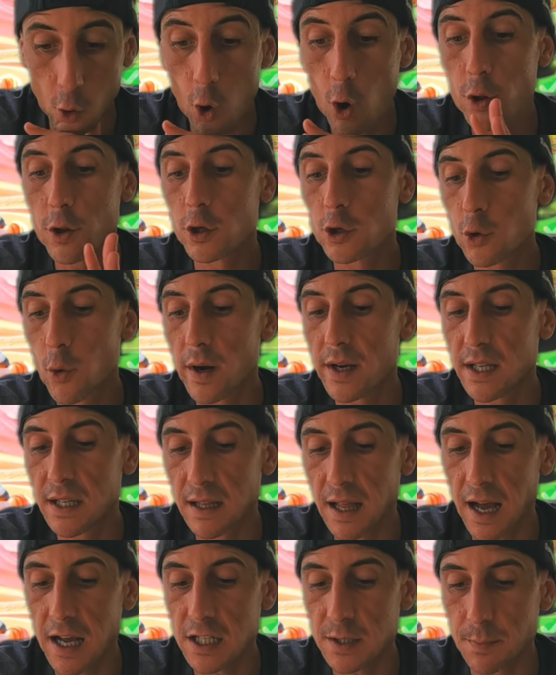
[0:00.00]
Or the
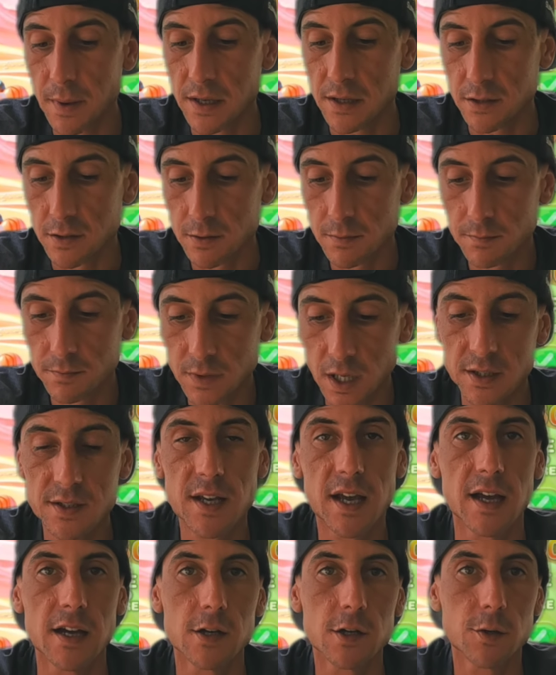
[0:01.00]
20 last spins.
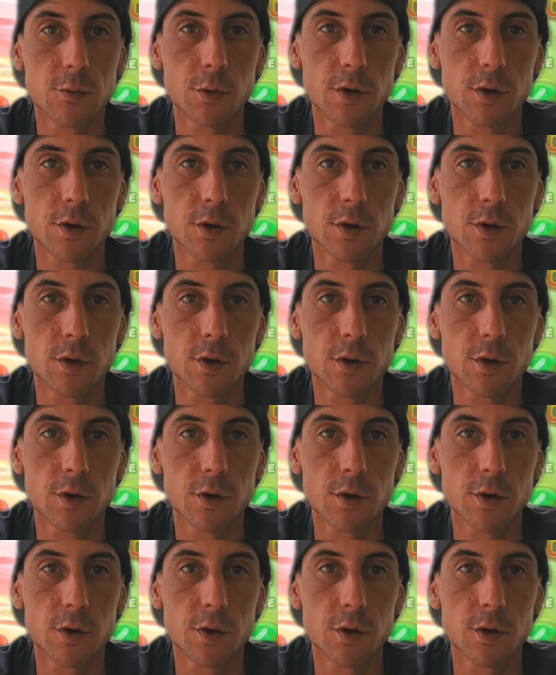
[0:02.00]
That's it.